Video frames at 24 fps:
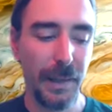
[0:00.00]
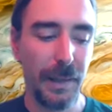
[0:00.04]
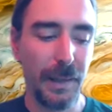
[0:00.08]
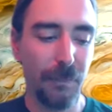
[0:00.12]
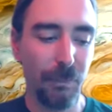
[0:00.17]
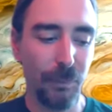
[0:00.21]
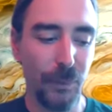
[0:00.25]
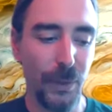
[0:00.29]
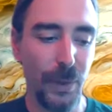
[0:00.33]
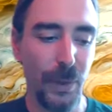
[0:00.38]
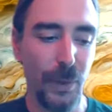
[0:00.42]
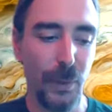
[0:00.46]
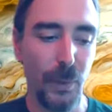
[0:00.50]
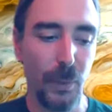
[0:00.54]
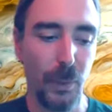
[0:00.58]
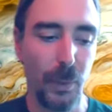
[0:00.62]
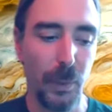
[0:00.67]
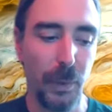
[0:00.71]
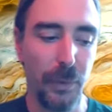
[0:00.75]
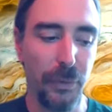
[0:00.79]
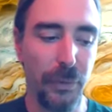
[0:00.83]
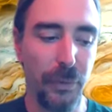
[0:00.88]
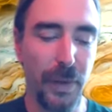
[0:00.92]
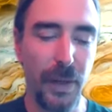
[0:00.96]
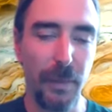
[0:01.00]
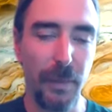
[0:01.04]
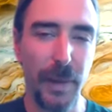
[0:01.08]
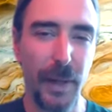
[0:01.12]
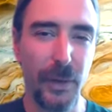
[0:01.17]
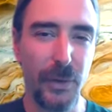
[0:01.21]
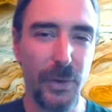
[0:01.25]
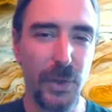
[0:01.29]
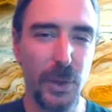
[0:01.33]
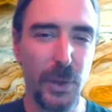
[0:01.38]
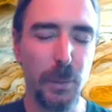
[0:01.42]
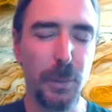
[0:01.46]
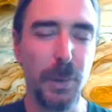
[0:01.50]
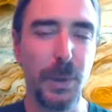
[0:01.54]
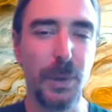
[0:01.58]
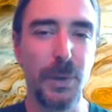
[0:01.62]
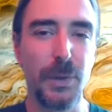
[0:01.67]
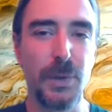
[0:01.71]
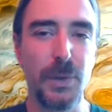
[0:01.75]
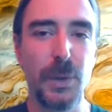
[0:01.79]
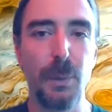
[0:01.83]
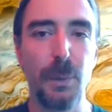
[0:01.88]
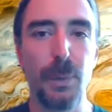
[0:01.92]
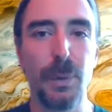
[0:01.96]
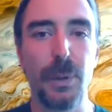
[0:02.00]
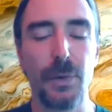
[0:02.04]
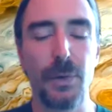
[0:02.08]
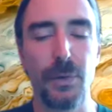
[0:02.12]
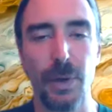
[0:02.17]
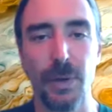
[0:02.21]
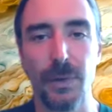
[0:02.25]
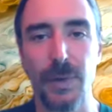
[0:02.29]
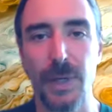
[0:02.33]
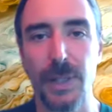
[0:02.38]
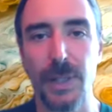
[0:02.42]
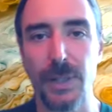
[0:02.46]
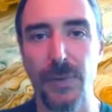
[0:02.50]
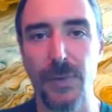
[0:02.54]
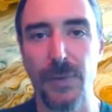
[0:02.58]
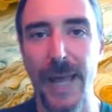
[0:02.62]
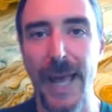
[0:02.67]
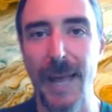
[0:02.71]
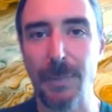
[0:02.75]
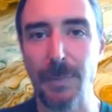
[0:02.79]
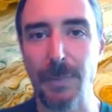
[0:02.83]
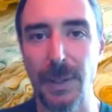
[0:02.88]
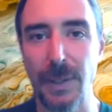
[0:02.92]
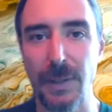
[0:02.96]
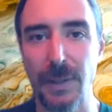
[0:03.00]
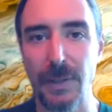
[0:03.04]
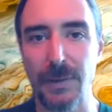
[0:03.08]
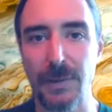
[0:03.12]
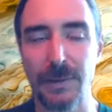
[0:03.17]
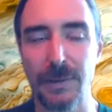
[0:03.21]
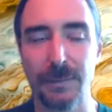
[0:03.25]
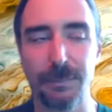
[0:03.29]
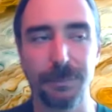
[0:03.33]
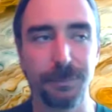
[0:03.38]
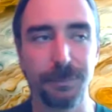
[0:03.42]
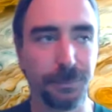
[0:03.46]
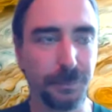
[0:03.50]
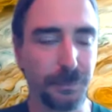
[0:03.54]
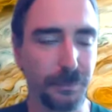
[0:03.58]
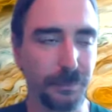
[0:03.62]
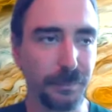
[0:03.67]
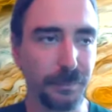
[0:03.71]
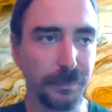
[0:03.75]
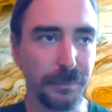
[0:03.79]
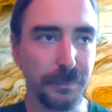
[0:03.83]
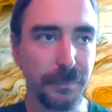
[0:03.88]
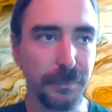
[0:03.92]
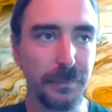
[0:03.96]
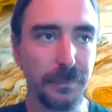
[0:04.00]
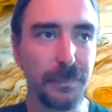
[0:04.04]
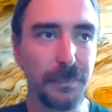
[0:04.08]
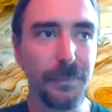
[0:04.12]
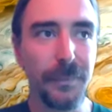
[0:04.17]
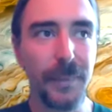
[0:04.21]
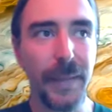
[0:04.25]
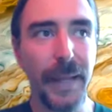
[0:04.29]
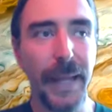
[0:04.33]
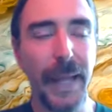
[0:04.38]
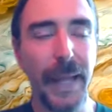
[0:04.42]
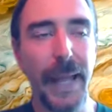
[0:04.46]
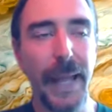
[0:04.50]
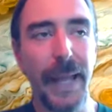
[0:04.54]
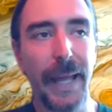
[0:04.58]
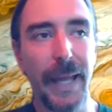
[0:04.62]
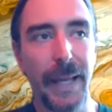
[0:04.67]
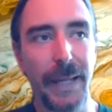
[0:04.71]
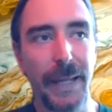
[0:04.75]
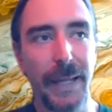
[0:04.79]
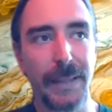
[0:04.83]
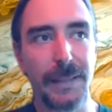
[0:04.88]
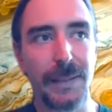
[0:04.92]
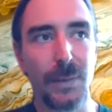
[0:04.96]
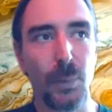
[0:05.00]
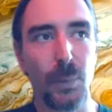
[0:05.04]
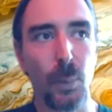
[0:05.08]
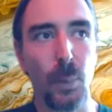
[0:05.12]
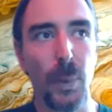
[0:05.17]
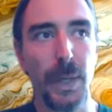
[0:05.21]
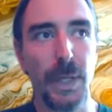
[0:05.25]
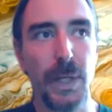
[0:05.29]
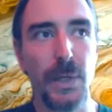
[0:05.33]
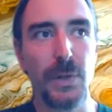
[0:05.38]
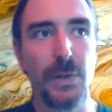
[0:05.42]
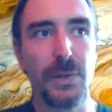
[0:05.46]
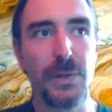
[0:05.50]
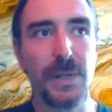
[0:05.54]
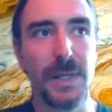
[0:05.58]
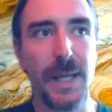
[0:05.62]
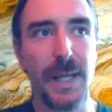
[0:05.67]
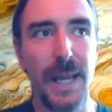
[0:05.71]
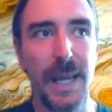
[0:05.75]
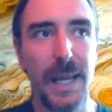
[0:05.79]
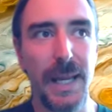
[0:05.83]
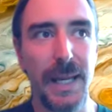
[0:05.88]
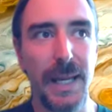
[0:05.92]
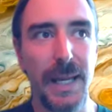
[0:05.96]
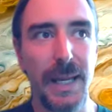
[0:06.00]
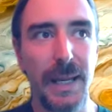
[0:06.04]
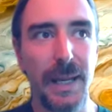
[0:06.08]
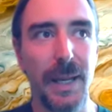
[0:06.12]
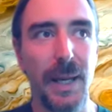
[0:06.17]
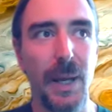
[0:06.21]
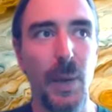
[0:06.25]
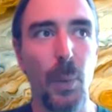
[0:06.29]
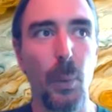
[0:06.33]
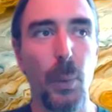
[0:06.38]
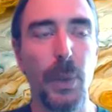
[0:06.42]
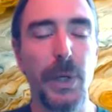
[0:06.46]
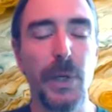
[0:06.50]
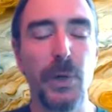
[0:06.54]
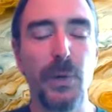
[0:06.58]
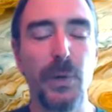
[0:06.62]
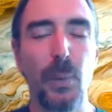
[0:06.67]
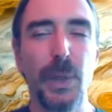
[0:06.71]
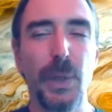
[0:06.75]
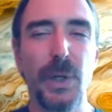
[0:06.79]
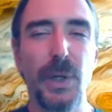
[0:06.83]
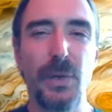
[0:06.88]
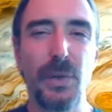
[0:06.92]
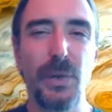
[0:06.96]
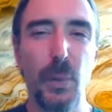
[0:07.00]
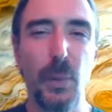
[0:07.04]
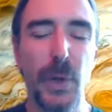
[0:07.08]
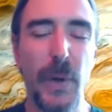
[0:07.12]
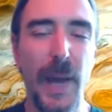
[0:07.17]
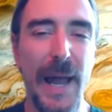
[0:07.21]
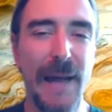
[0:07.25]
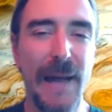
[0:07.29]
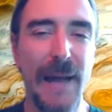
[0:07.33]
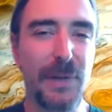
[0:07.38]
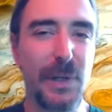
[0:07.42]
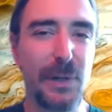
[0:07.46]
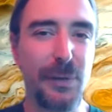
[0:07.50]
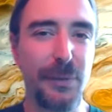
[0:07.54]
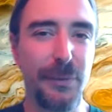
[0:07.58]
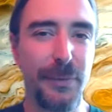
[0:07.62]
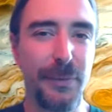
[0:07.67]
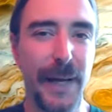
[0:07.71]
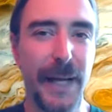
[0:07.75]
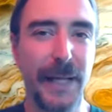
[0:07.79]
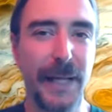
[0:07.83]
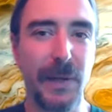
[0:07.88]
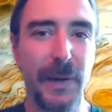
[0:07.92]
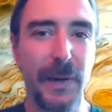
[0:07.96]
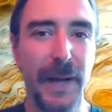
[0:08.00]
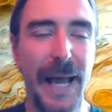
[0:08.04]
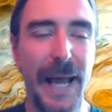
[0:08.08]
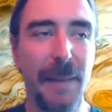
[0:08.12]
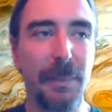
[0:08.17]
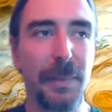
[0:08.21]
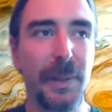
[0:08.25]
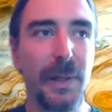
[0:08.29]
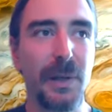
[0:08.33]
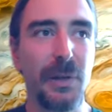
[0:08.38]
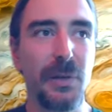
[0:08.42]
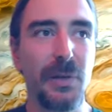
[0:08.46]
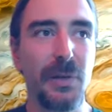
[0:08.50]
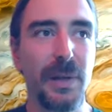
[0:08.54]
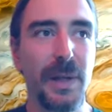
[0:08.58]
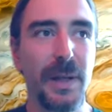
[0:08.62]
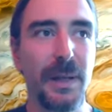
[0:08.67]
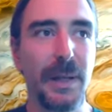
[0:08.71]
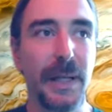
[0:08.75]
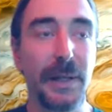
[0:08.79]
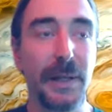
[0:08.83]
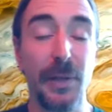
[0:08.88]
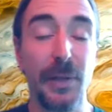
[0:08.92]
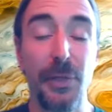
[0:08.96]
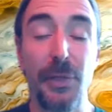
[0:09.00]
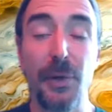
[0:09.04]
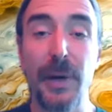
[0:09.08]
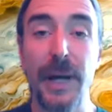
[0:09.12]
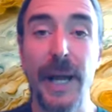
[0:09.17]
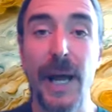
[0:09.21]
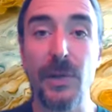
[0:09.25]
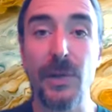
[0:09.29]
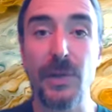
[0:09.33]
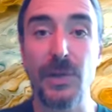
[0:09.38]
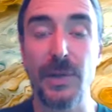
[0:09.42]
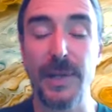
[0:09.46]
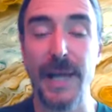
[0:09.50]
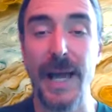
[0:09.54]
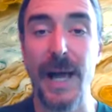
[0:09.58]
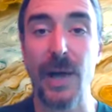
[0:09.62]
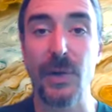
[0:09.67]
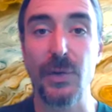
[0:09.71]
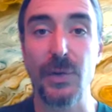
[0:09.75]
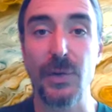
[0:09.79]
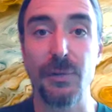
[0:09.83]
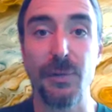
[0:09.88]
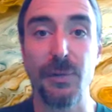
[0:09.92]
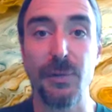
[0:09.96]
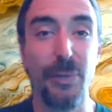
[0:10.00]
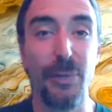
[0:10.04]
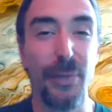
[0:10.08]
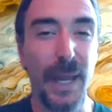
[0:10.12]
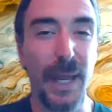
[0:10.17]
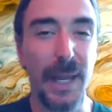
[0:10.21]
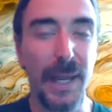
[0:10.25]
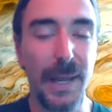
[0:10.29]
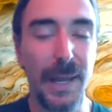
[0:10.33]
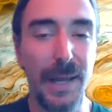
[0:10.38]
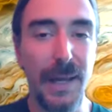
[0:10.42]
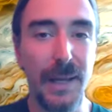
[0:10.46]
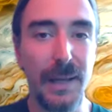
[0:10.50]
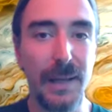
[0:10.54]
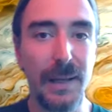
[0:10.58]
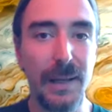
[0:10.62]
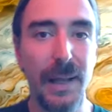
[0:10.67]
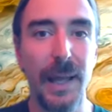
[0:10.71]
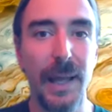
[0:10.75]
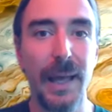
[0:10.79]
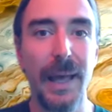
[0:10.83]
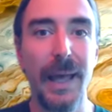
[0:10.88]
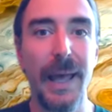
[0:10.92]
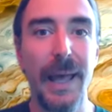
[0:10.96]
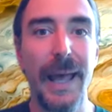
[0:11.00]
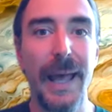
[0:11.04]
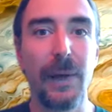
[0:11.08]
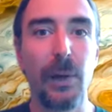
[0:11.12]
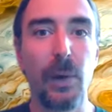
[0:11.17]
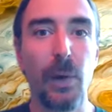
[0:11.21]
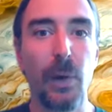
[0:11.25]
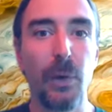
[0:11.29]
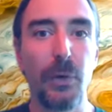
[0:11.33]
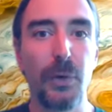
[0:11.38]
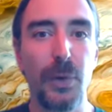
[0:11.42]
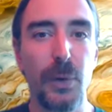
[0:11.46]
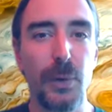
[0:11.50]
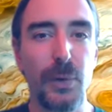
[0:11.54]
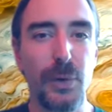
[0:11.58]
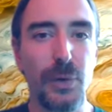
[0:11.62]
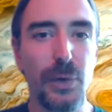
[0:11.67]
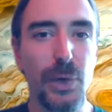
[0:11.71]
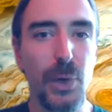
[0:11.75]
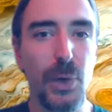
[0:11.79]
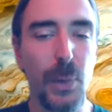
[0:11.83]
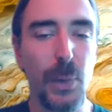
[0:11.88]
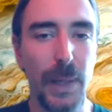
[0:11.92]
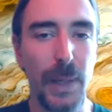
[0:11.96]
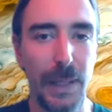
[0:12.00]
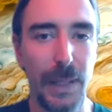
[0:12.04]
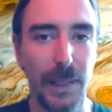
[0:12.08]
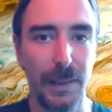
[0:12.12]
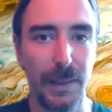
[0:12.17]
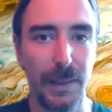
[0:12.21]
you know, when we think about Jupiter is our sense of happiness. And when you have to define your happiness, like the third house is a house of thinking and also doing.